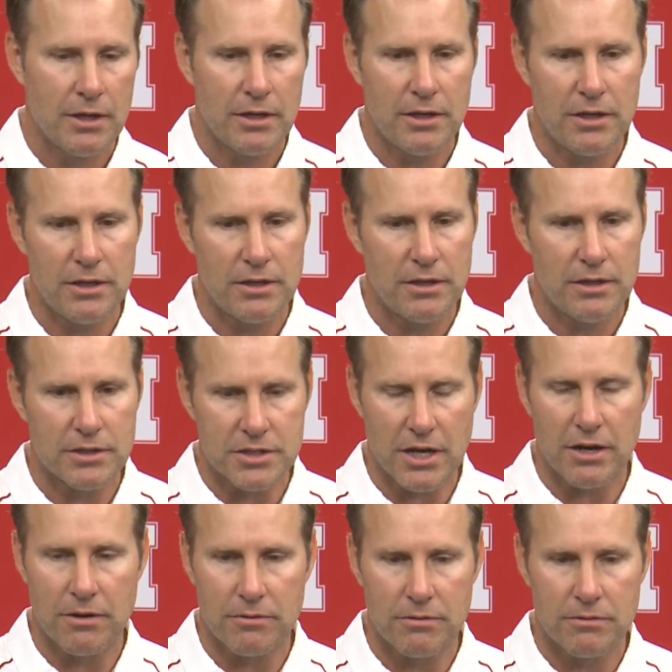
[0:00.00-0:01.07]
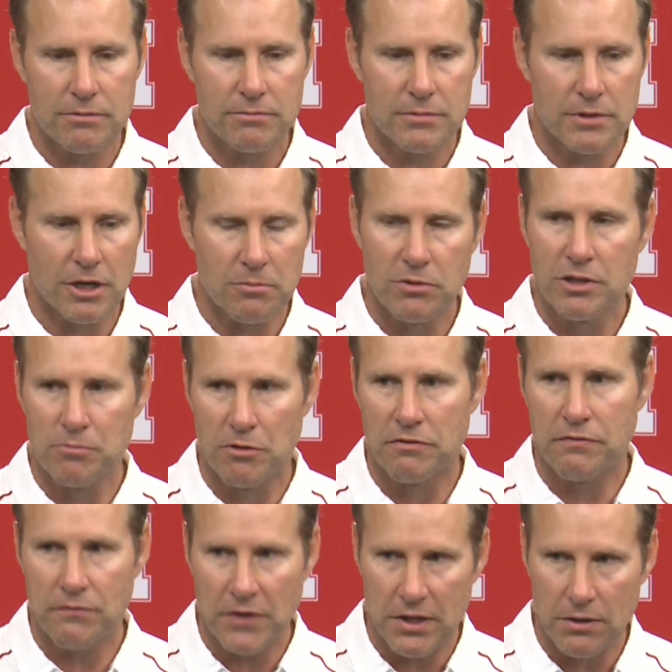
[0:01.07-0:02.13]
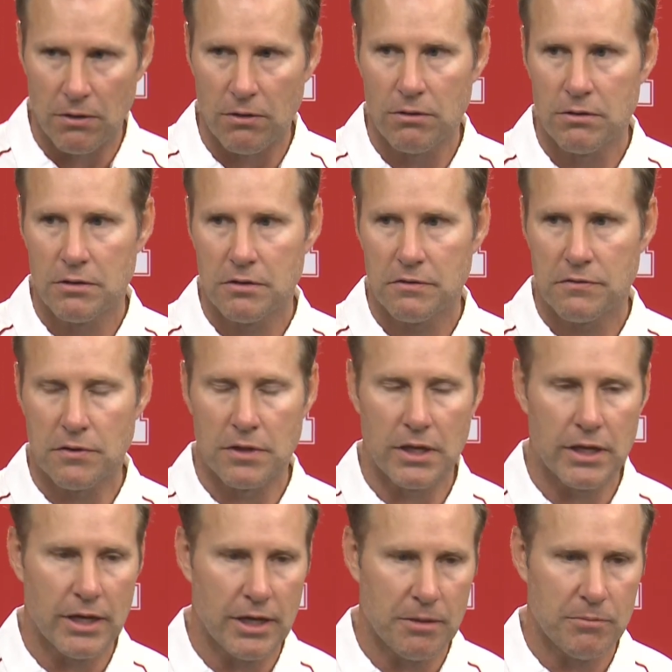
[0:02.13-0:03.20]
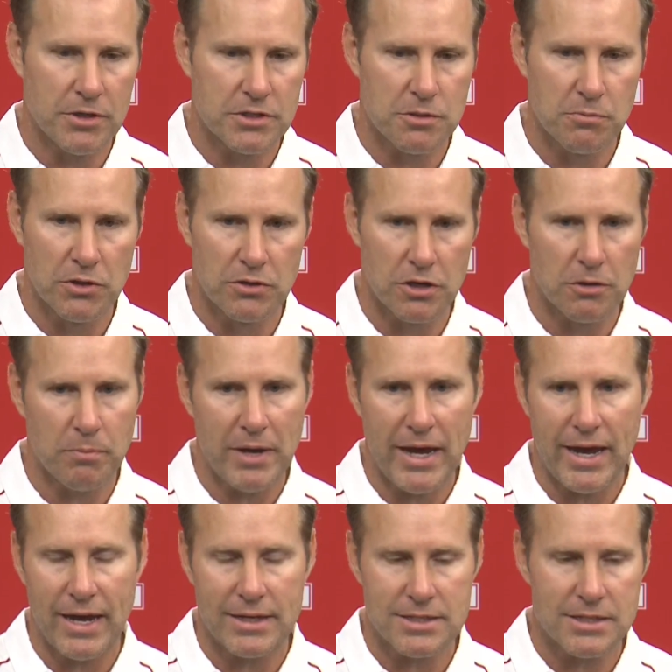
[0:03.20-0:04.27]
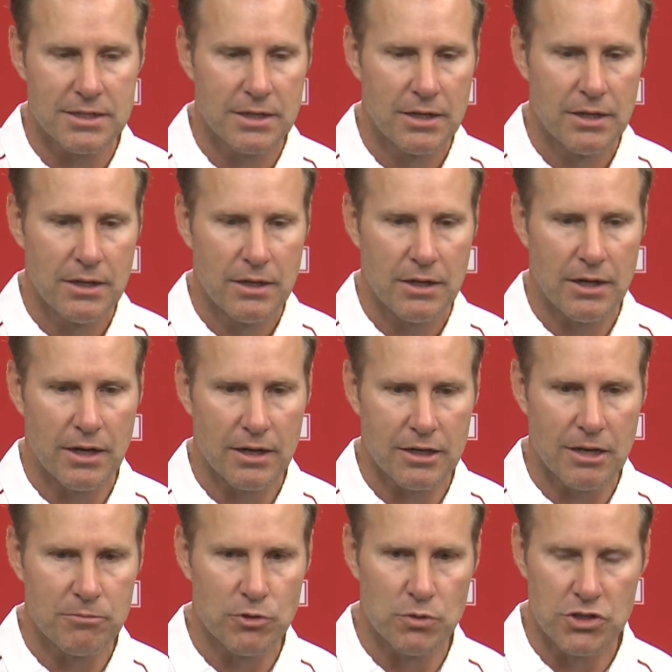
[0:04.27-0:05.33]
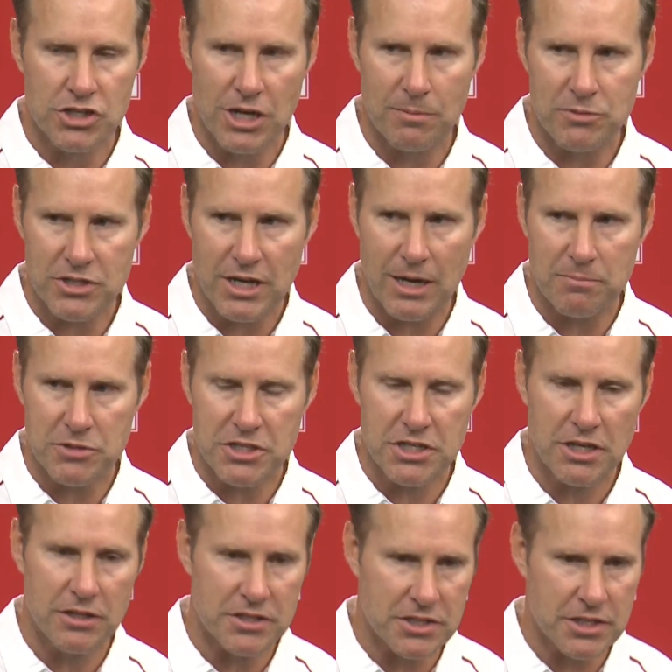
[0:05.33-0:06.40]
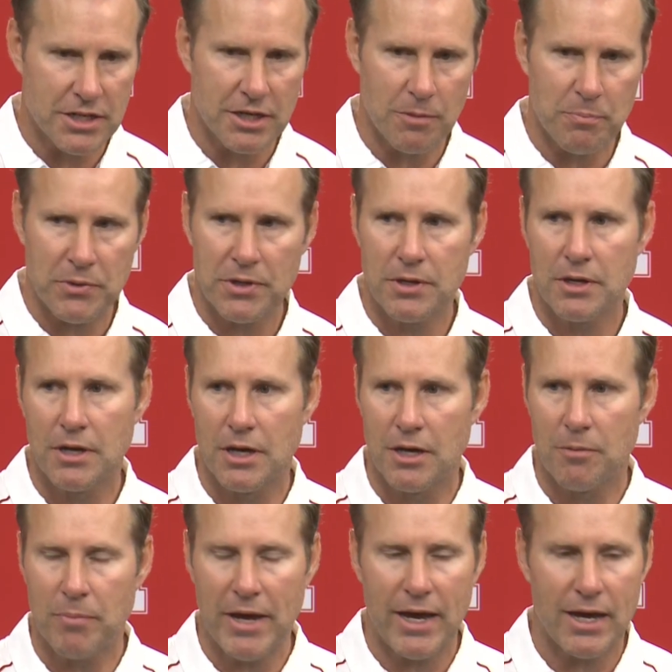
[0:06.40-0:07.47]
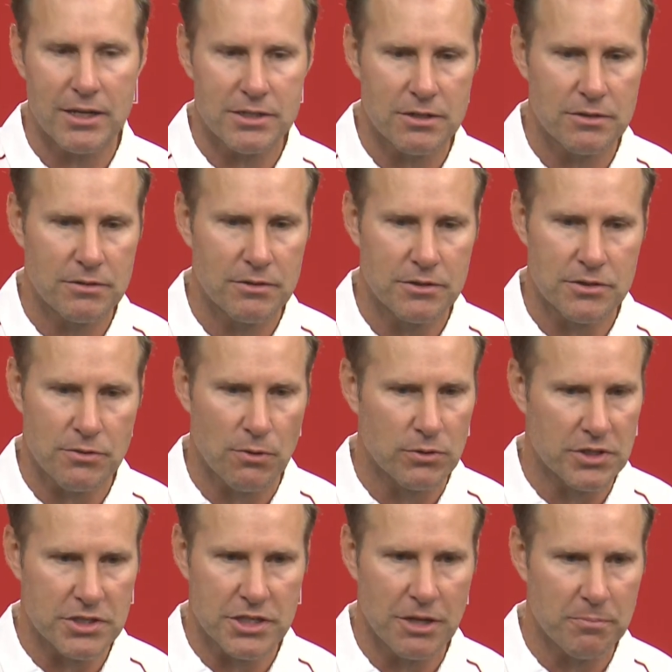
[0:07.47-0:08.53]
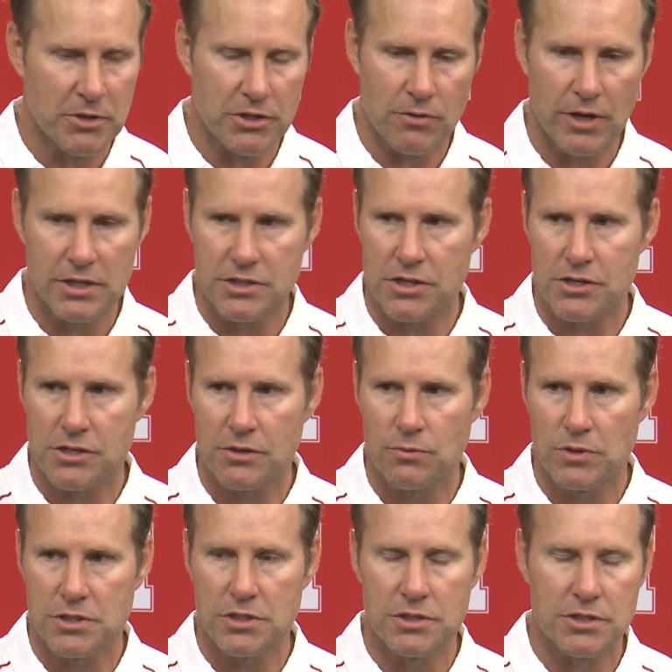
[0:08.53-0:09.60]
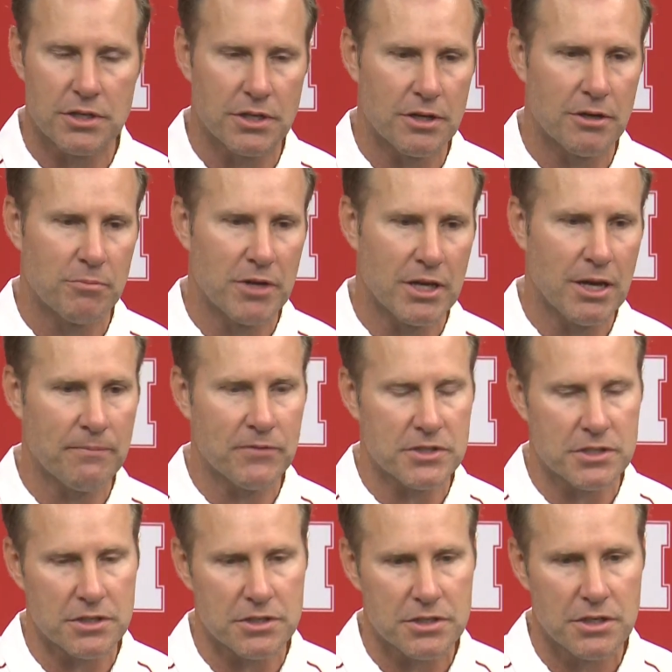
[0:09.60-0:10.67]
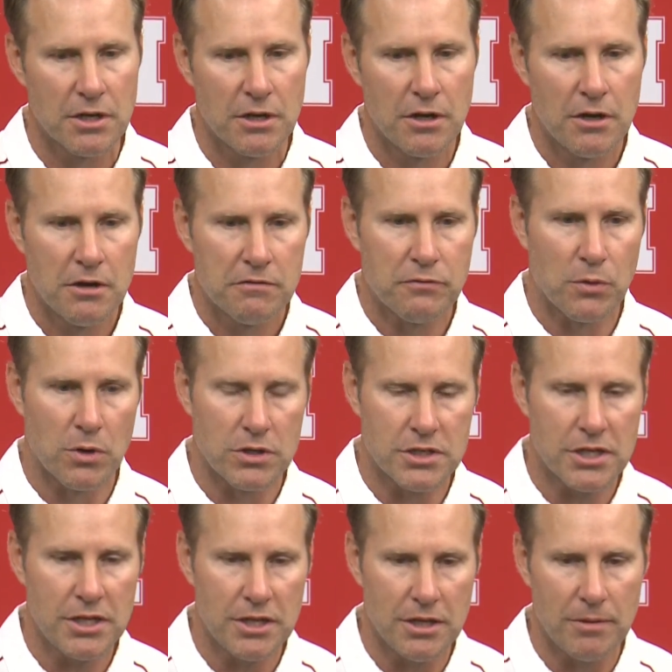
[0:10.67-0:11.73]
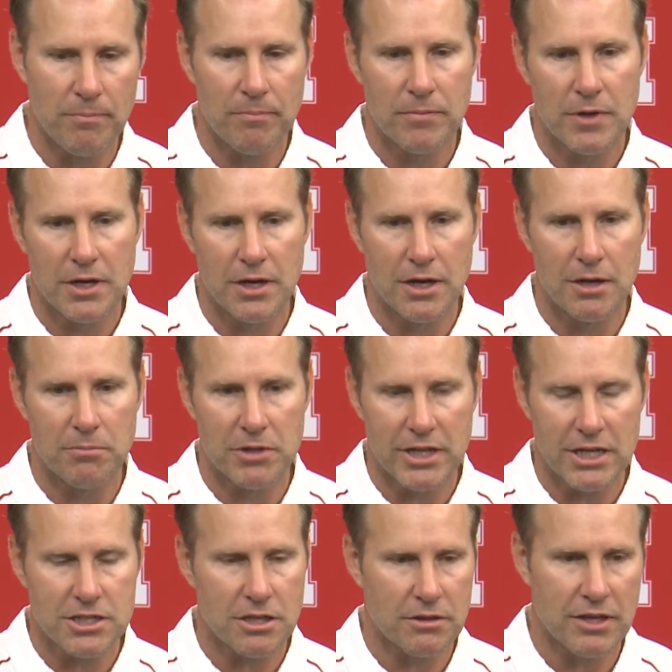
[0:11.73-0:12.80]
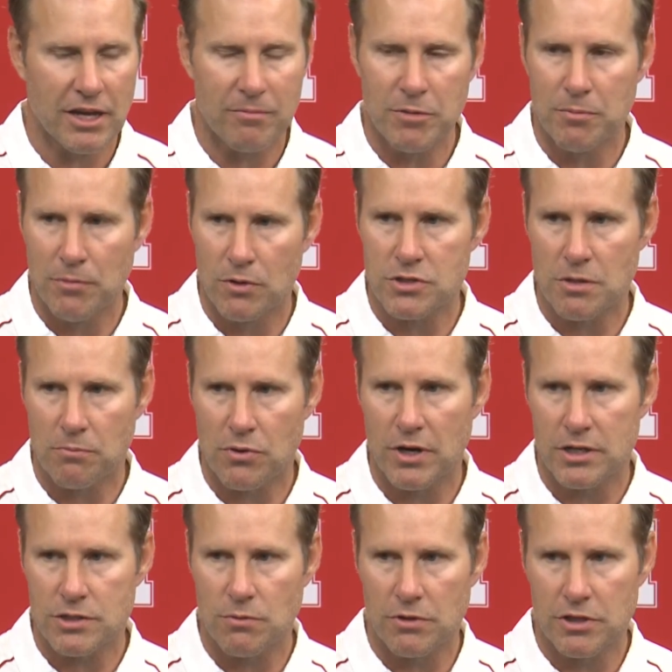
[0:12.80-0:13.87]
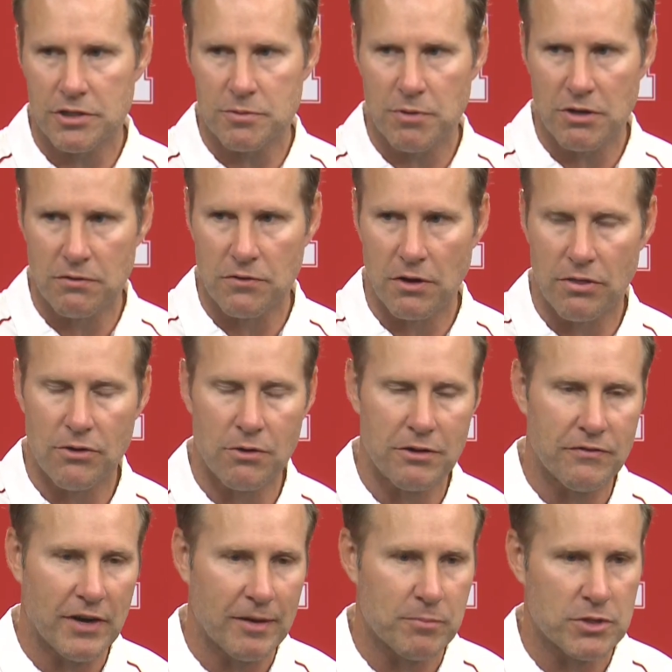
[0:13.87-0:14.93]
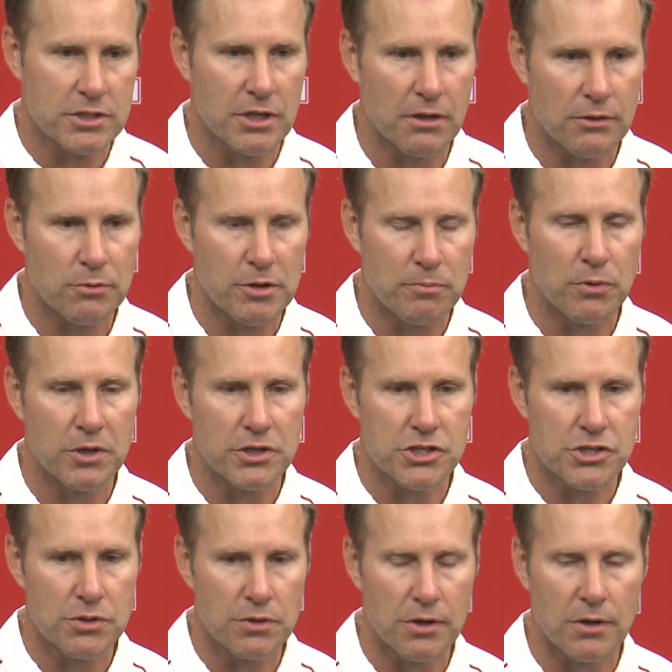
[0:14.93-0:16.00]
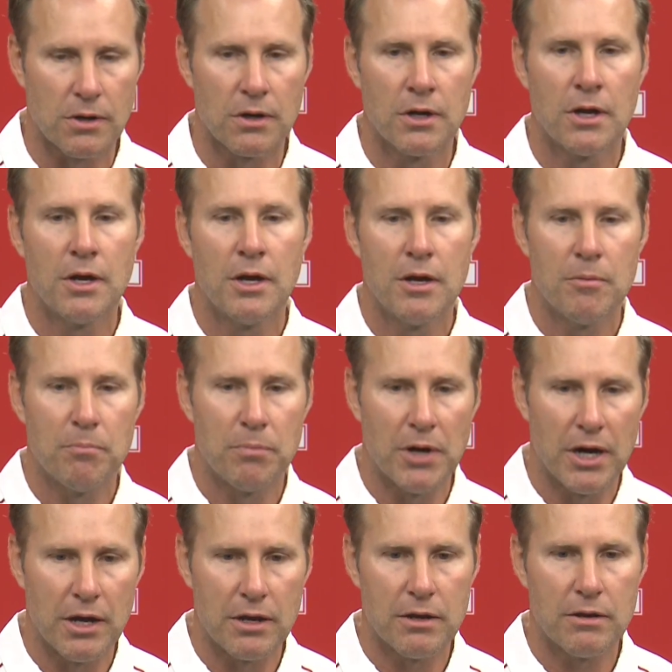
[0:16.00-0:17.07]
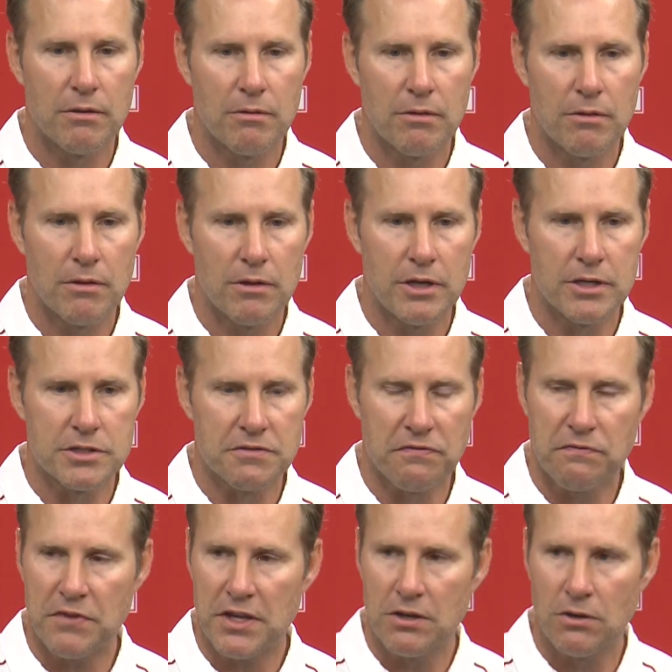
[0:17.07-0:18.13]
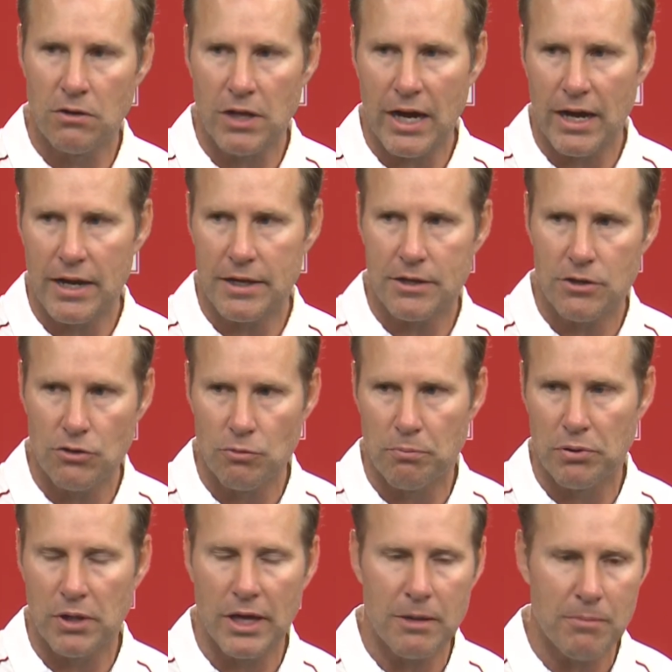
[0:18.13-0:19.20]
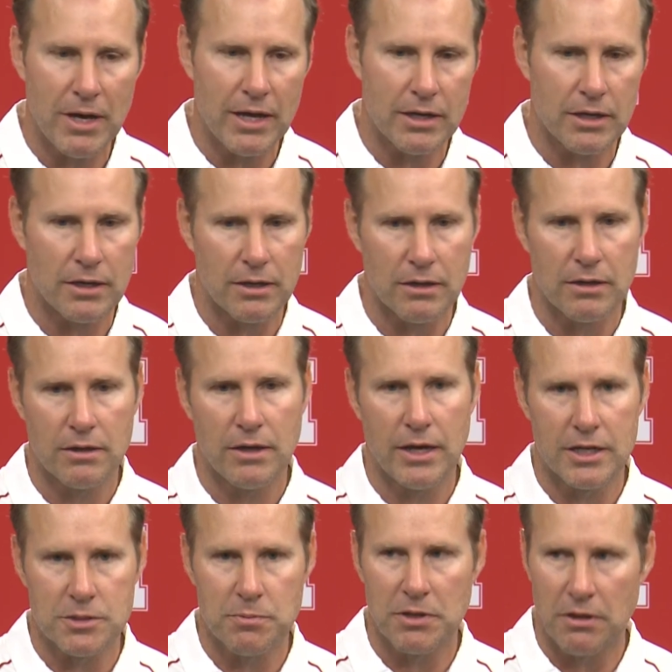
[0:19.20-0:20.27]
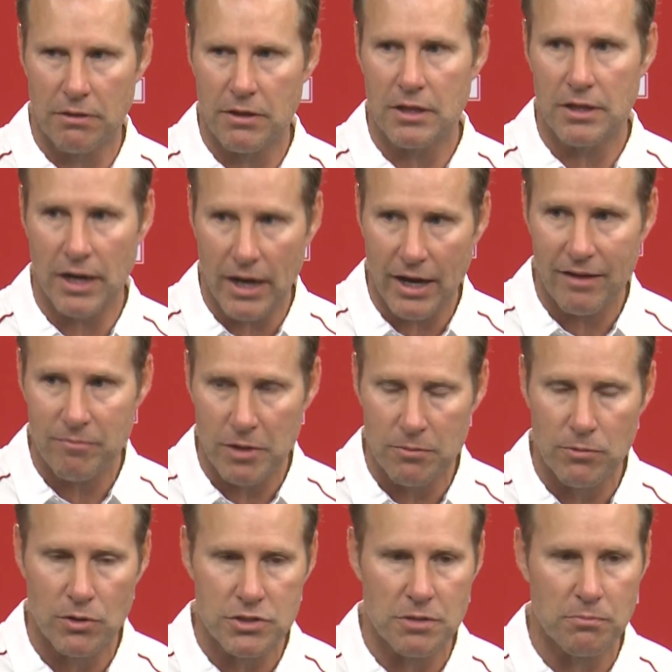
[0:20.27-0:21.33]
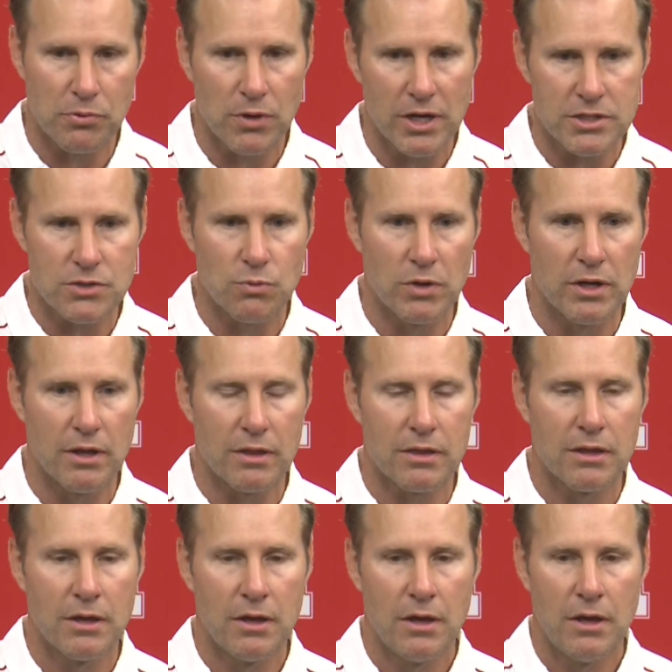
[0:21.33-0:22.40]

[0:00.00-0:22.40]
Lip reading: He has got an unbelievable feel for the game. His ability to pass, come to a jump stop, see the skip pass. He's throwing the skip in transition, which is a big emphasis for our team. But that's the thing I've been most impressed with. He's been over a 35% three-point shooter, but his feel, IQ, playmaking has been the thing that I've been most impressed with.